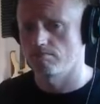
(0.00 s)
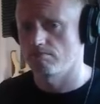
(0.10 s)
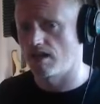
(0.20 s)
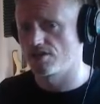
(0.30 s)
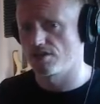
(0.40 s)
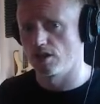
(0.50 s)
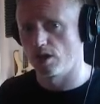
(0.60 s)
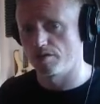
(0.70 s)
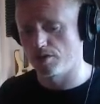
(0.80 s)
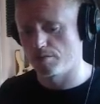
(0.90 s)
As a
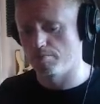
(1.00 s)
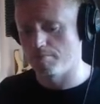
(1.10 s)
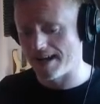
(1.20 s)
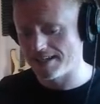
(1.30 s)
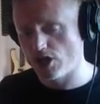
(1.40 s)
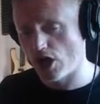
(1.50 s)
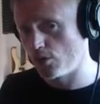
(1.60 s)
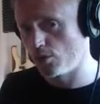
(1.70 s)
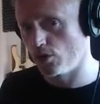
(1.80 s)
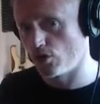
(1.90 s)
lot of you may
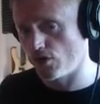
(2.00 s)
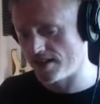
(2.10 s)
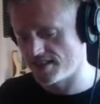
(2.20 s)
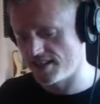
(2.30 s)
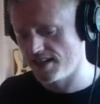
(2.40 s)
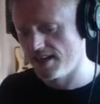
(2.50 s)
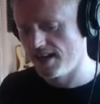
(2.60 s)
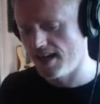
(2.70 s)
know already,